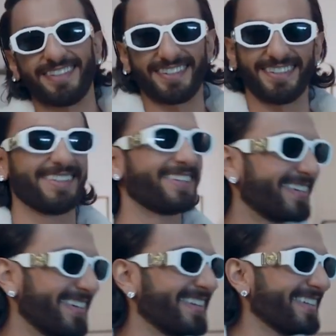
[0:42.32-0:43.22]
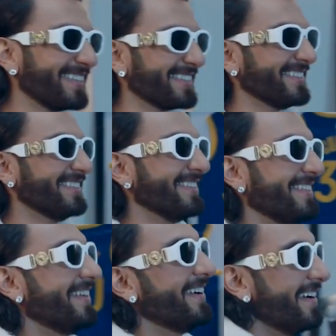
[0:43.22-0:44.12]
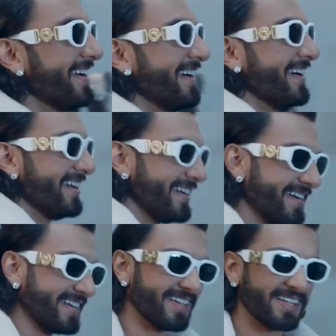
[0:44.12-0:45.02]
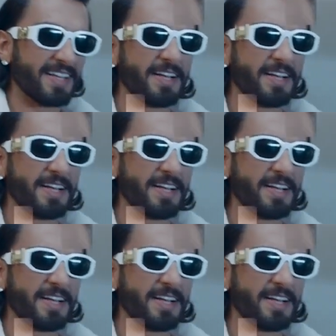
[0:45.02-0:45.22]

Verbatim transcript: some androgynous looks. Can you pair a look with a skirt?